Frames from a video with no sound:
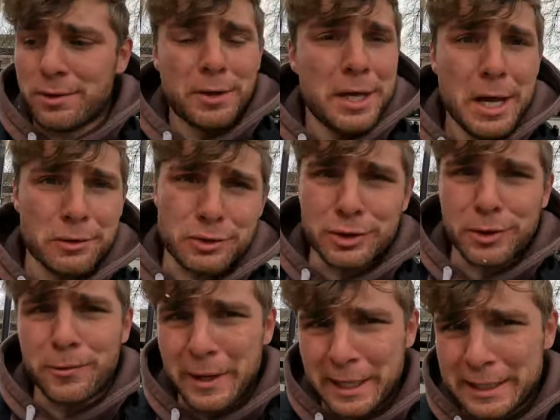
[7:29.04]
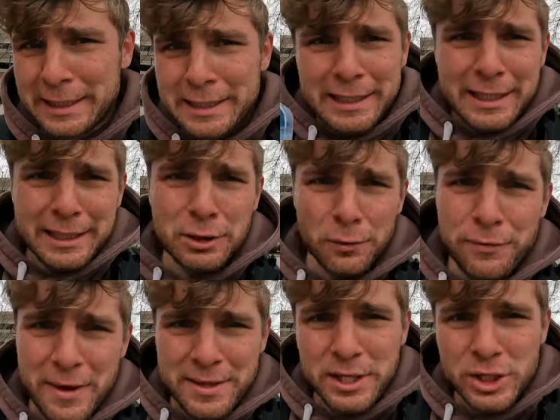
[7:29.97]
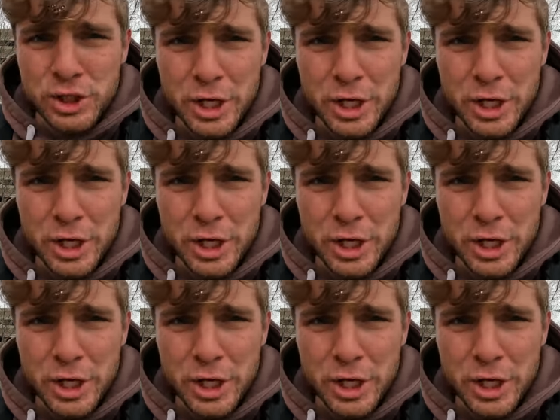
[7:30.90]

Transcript: still to go. So uh, let's go find these